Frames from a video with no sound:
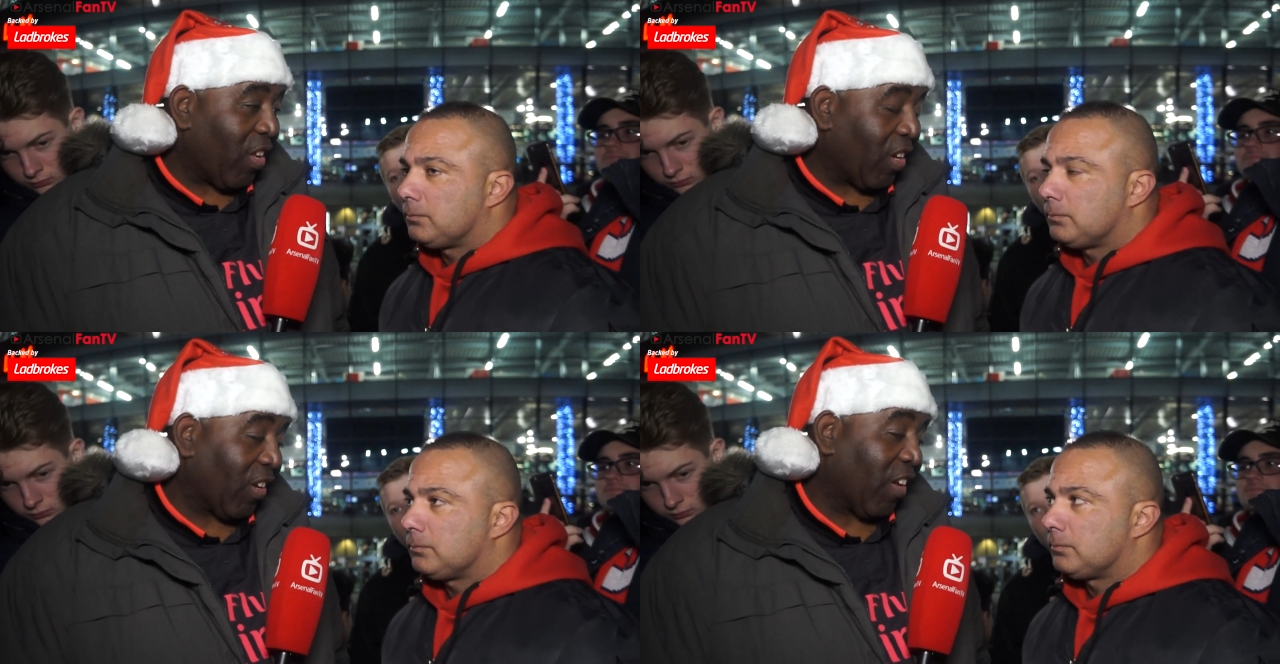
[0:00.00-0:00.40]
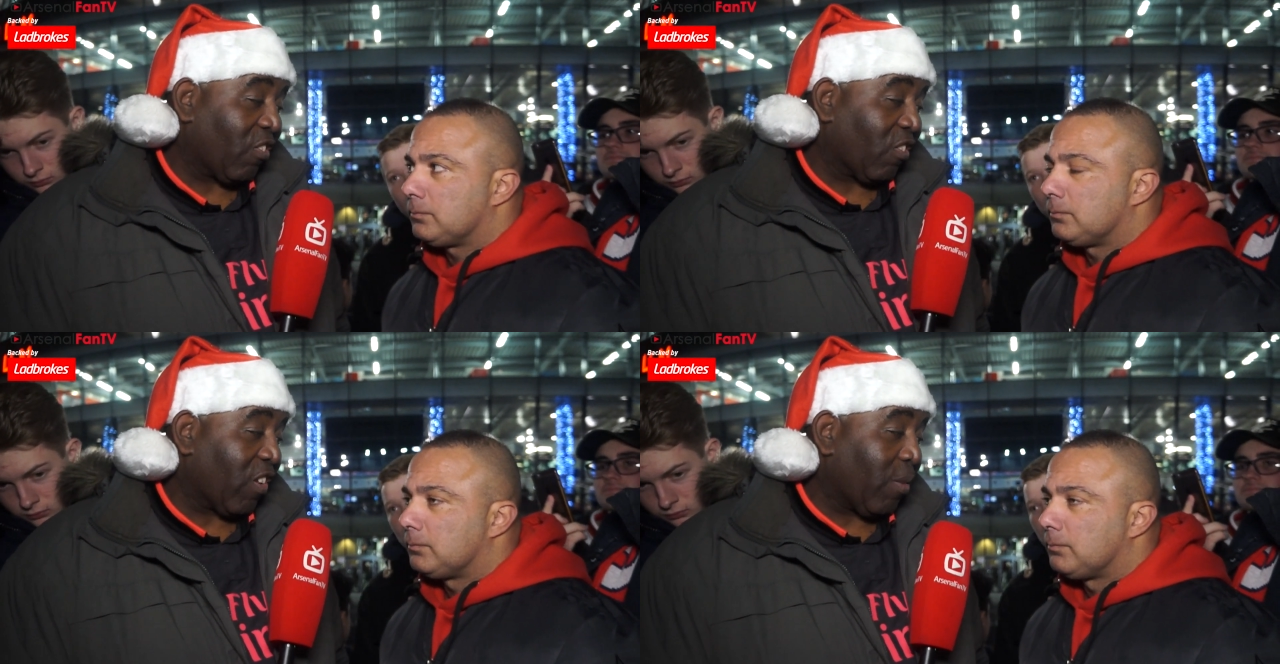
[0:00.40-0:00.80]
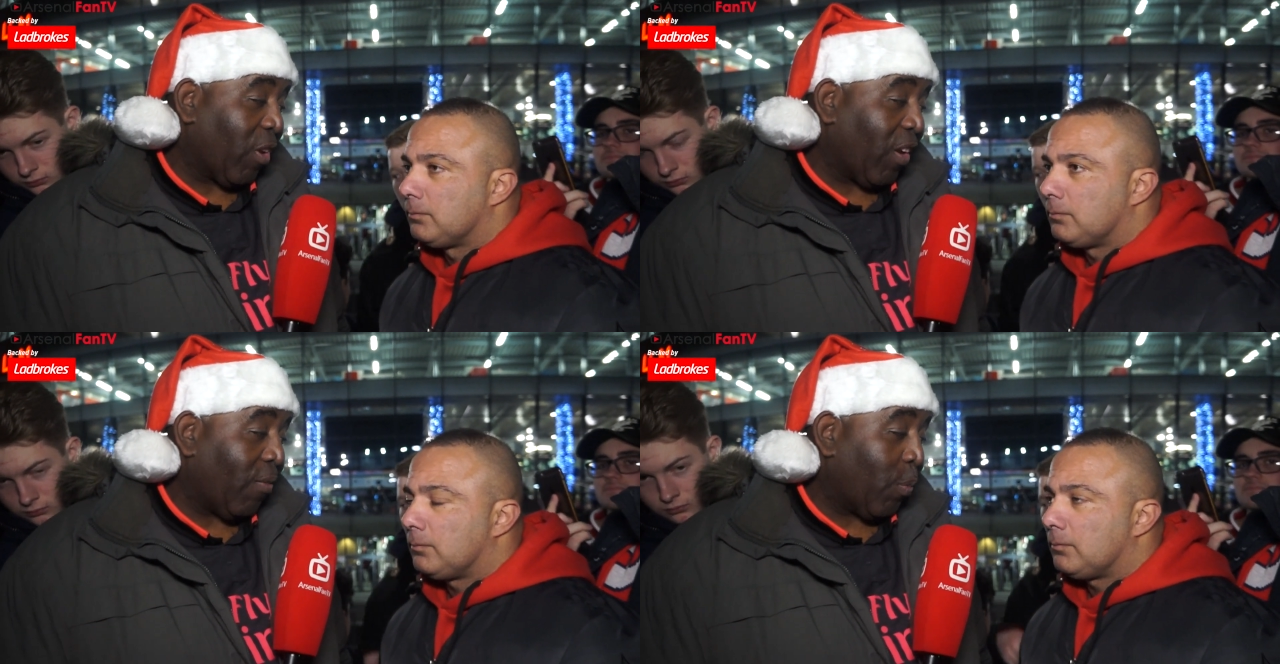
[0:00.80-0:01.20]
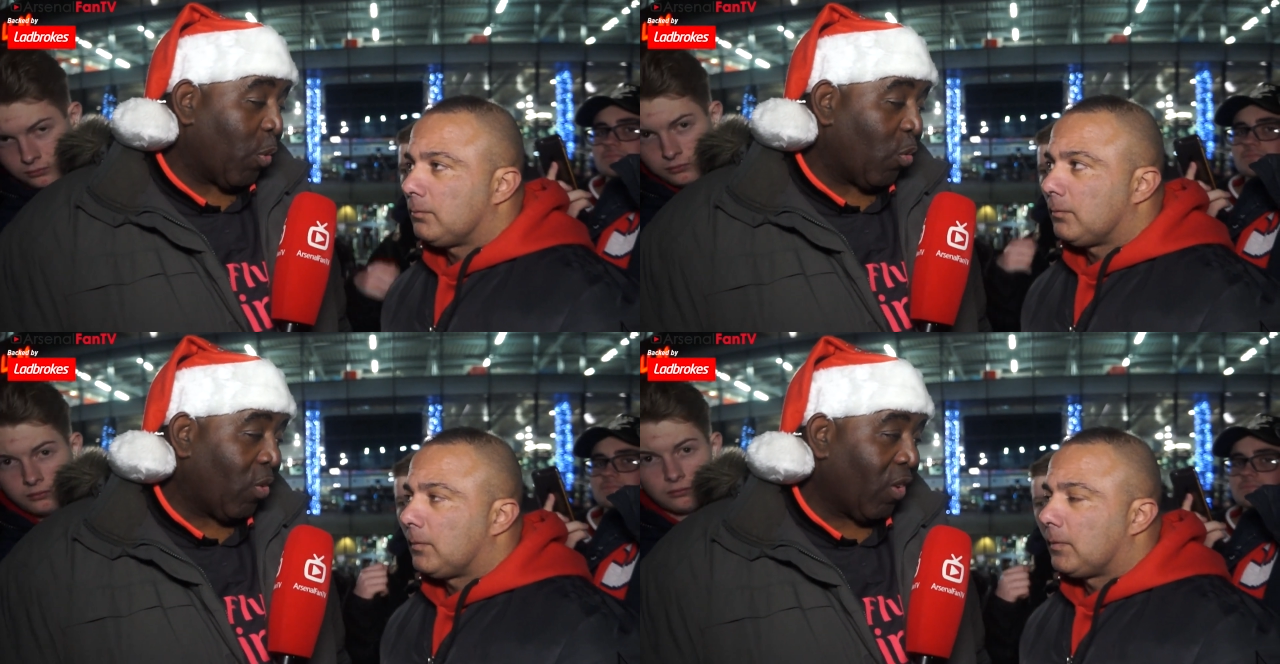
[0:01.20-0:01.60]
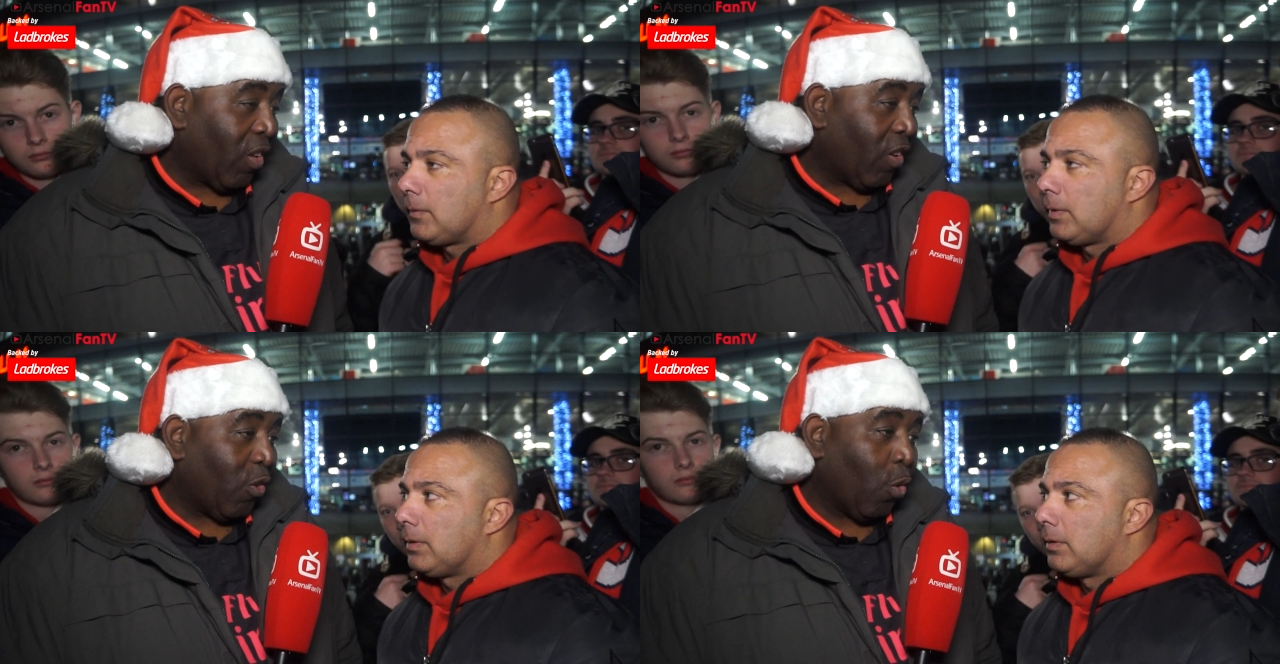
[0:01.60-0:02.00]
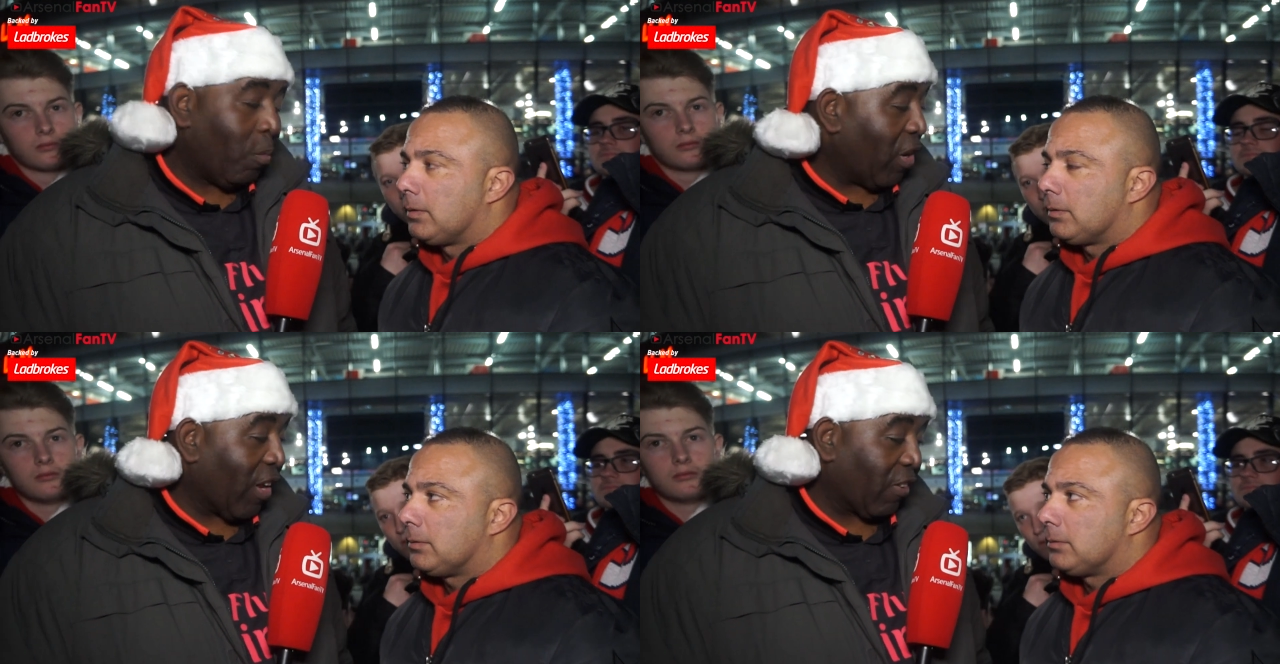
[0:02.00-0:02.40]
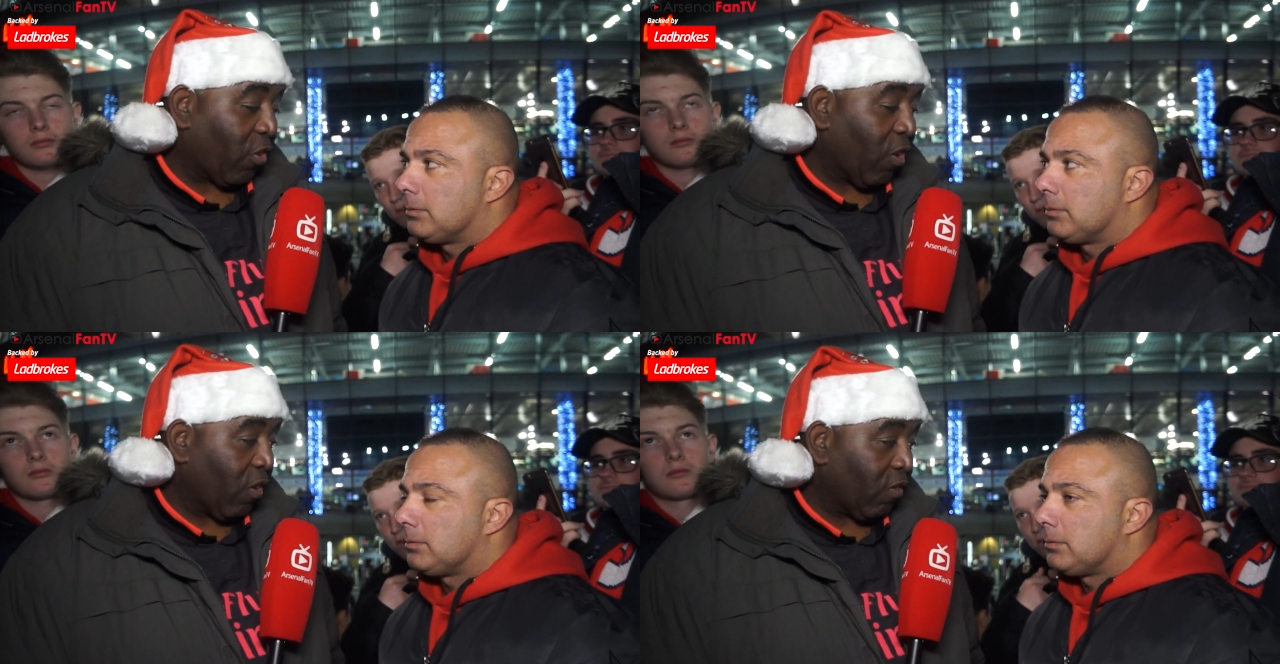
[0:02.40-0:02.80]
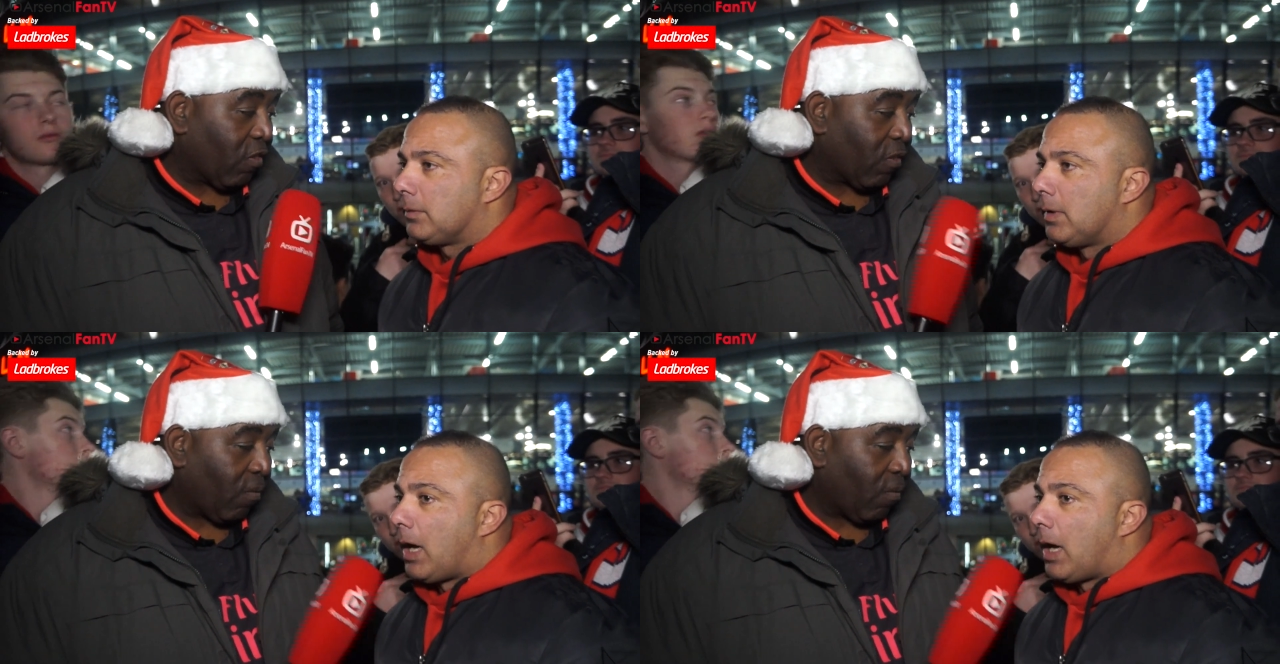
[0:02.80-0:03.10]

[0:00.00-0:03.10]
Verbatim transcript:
Speaker 1: League against a team like Liverpool. Normally that's curtains.